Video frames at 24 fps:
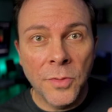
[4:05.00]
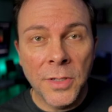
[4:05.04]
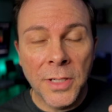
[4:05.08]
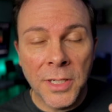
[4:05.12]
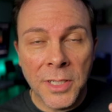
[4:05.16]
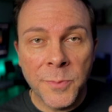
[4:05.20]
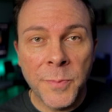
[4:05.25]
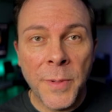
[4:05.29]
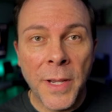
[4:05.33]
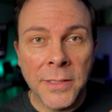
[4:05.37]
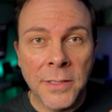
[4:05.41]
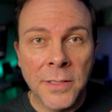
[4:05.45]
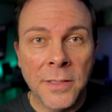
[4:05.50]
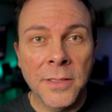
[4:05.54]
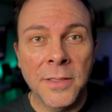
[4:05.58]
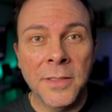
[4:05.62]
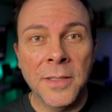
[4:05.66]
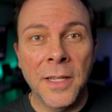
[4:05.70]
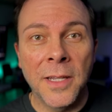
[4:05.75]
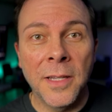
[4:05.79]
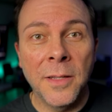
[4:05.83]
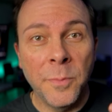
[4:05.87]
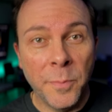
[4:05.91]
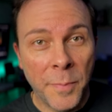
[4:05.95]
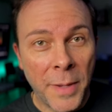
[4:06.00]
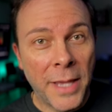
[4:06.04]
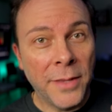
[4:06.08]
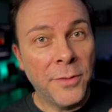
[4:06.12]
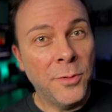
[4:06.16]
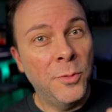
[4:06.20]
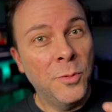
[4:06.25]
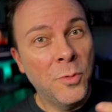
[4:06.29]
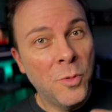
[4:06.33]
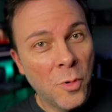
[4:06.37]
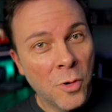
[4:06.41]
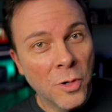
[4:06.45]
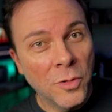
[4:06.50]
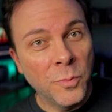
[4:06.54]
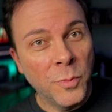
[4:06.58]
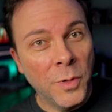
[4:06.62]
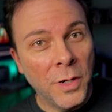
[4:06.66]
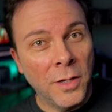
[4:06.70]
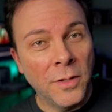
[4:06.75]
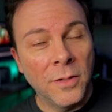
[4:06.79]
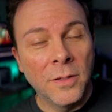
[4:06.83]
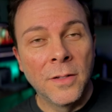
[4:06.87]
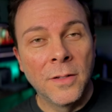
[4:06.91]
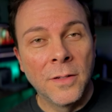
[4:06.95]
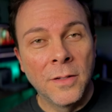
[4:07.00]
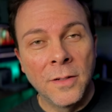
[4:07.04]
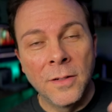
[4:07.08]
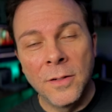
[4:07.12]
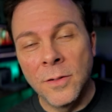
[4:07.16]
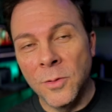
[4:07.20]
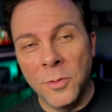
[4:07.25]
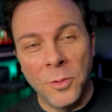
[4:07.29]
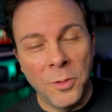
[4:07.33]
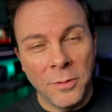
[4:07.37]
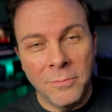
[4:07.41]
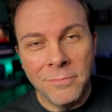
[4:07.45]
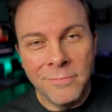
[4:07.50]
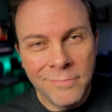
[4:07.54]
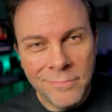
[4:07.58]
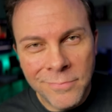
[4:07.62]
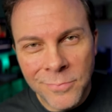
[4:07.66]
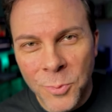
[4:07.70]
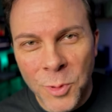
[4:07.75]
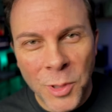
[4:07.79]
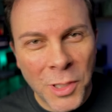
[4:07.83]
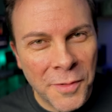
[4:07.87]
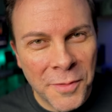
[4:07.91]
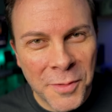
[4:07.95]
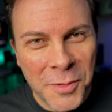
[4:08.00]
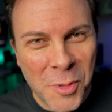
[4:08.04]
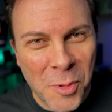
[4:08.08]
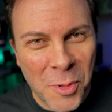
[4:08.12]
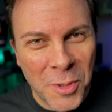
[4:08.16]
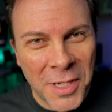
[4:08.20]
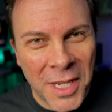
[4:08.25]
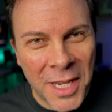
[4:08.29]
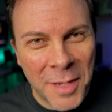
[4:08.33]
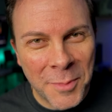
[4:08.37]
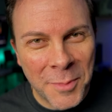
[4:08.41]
expect it to say Matthew Cornwell or whatever your name